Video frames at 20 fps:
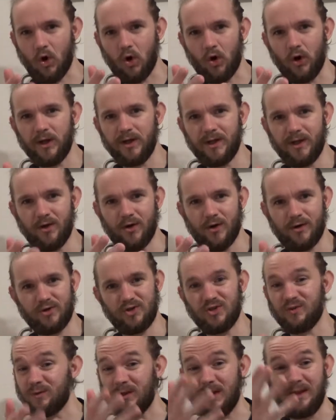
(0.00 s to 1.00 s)
oily
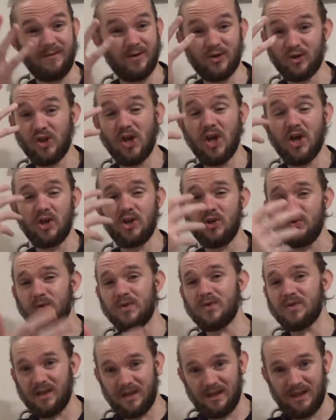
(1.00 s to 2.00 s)
orangey flavours, you
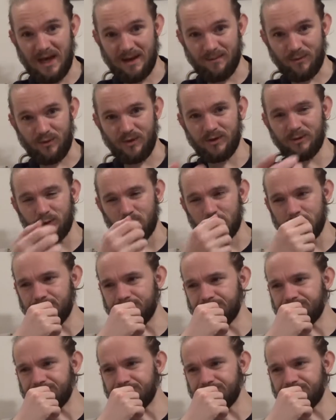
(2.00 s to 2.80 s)
would think Amarillo